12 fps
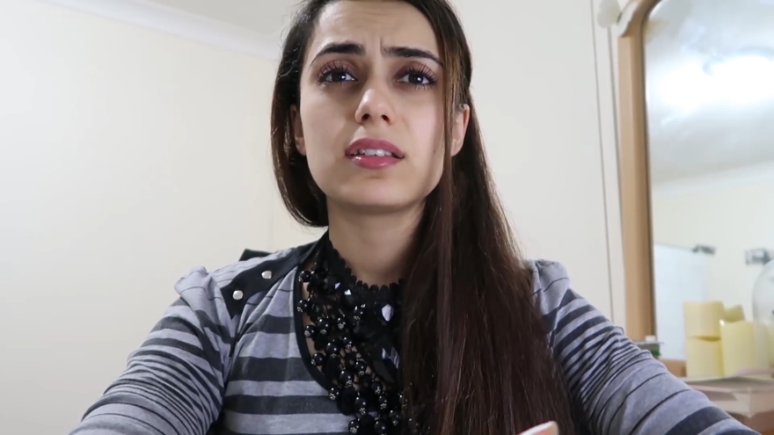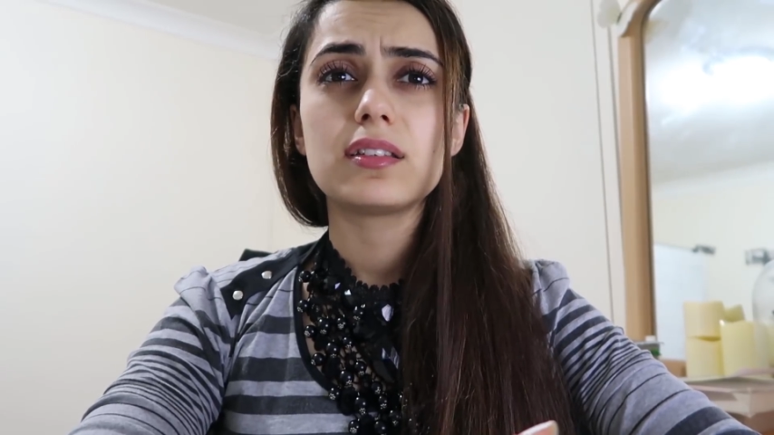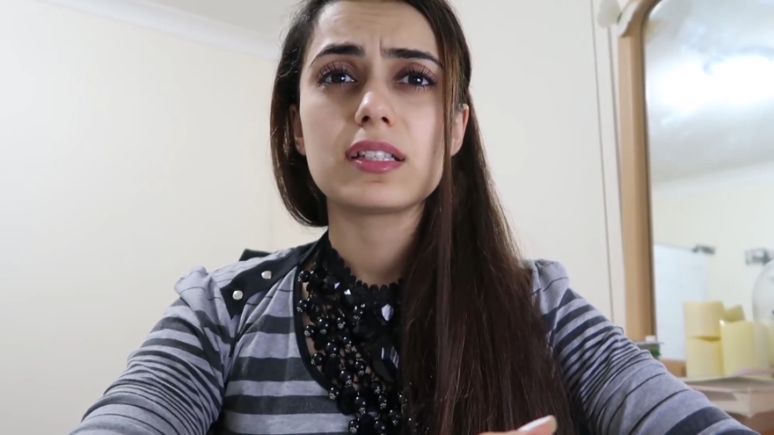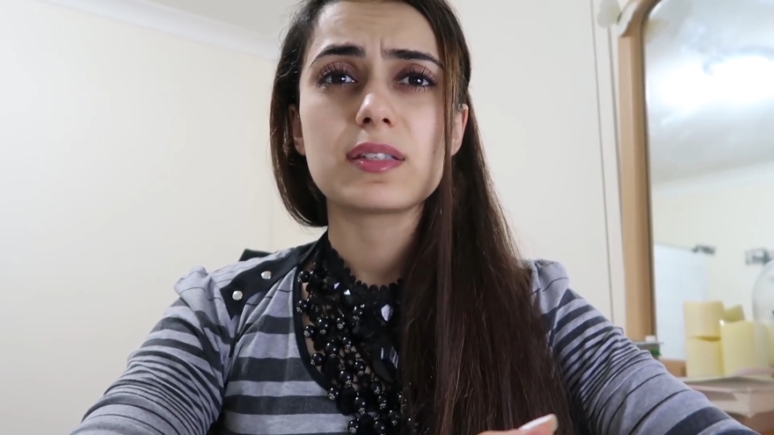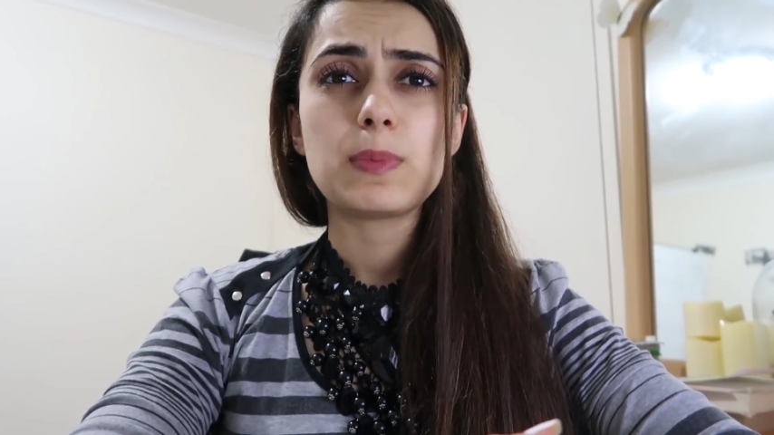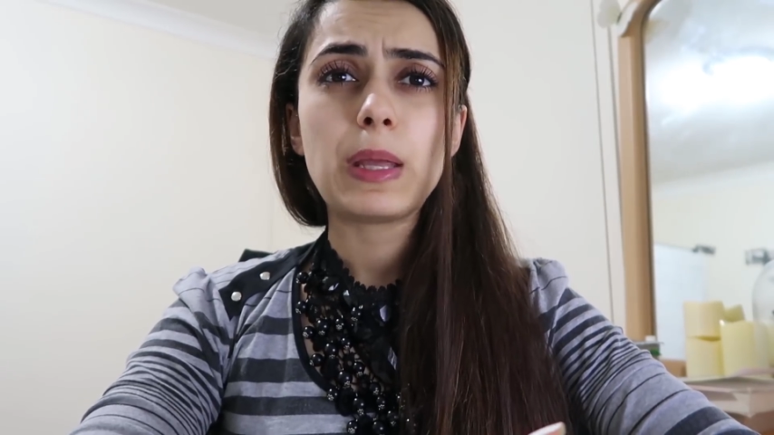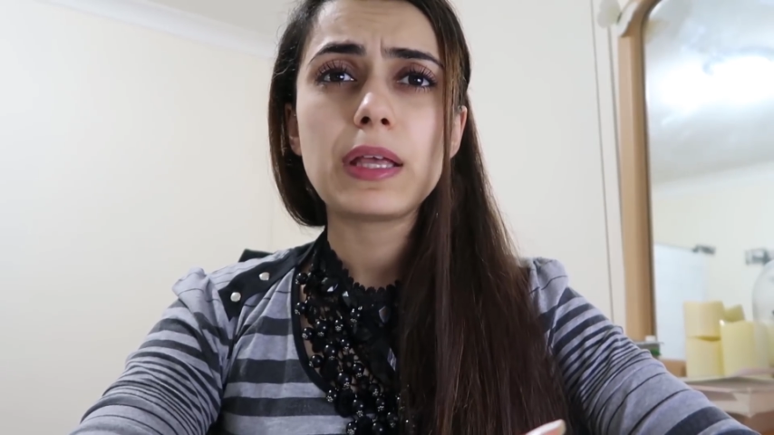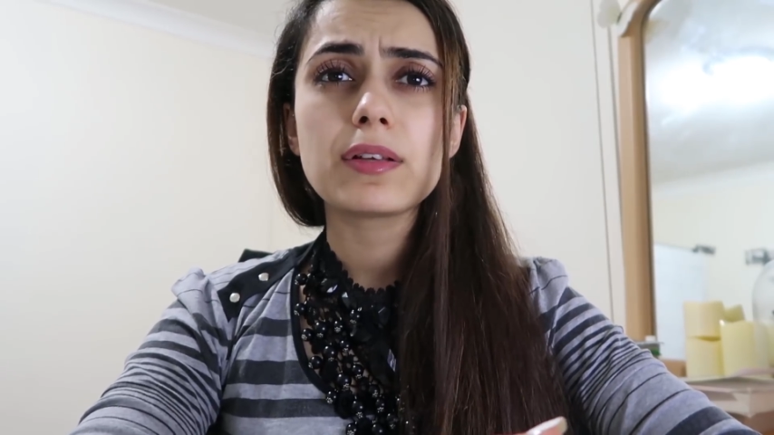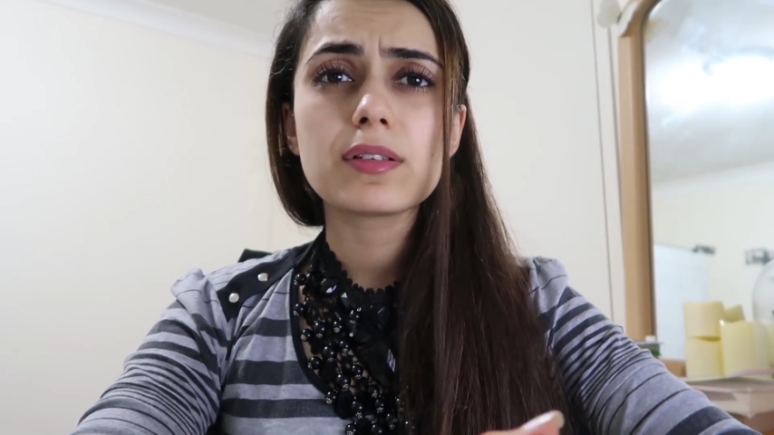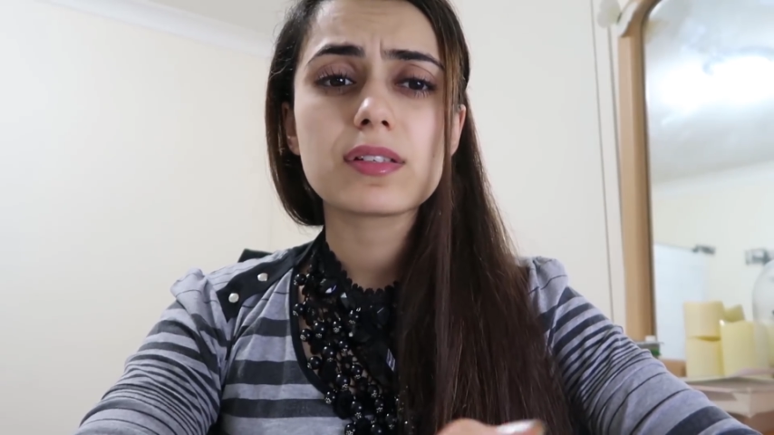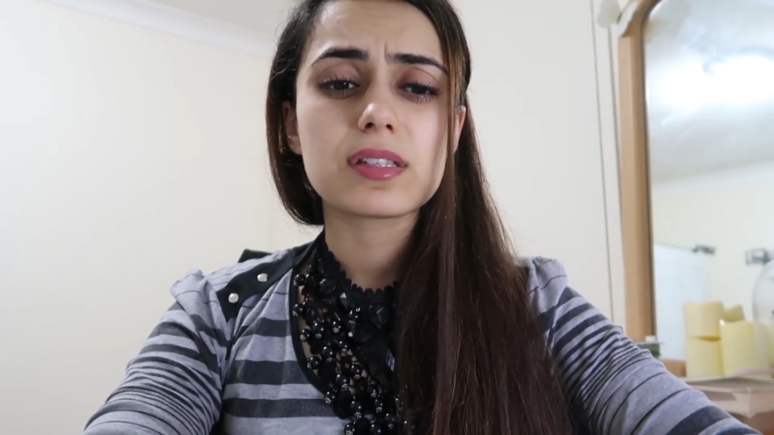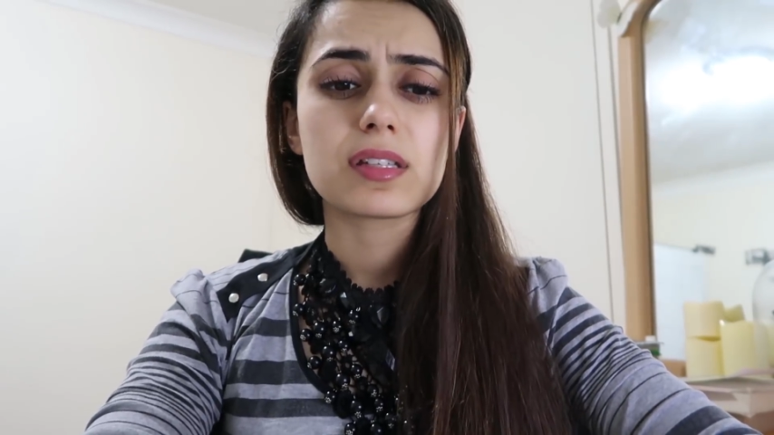these
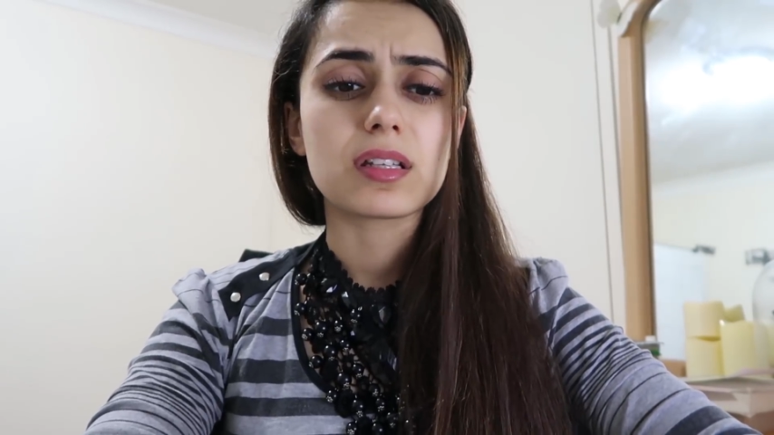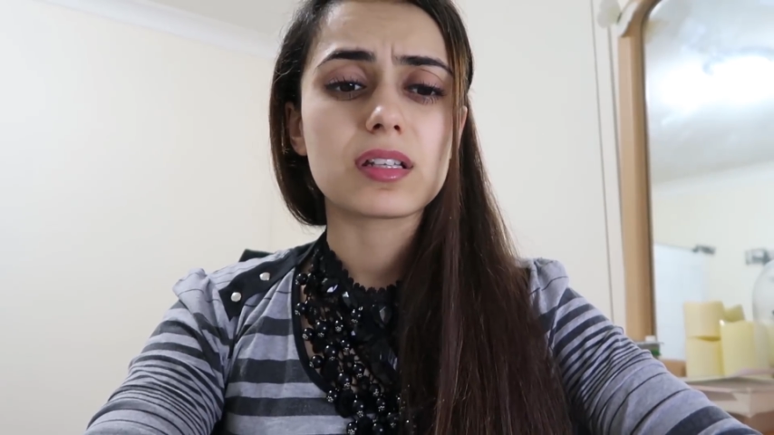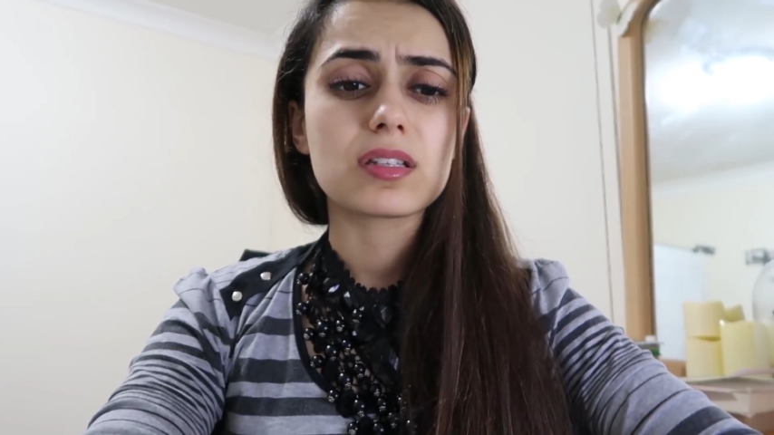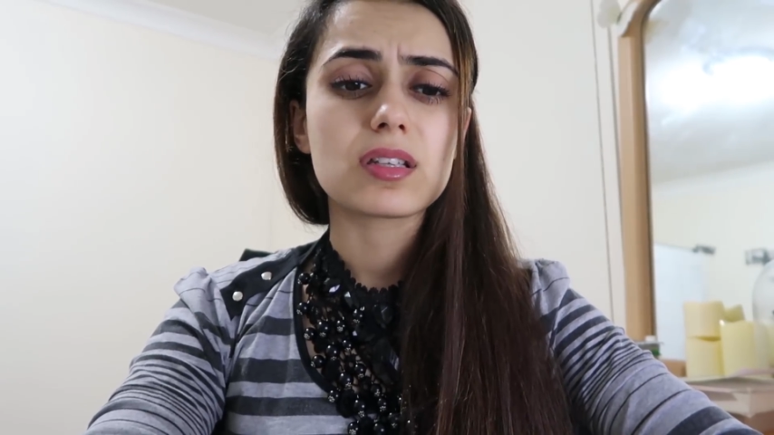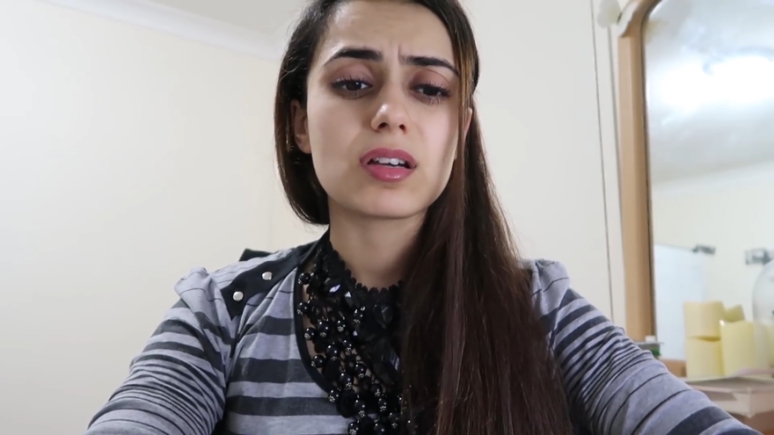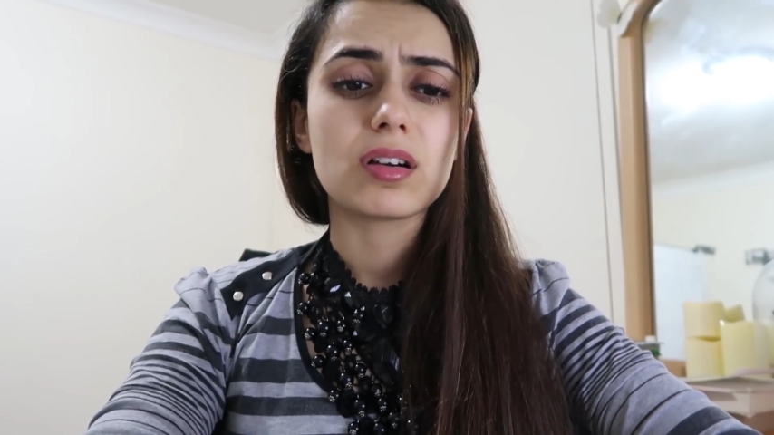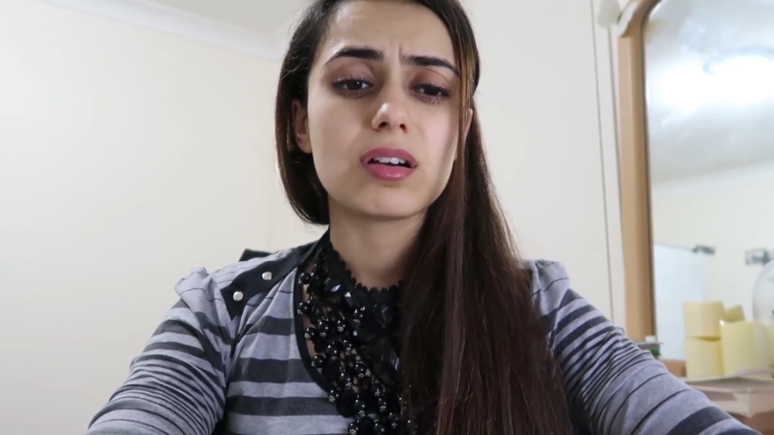pills and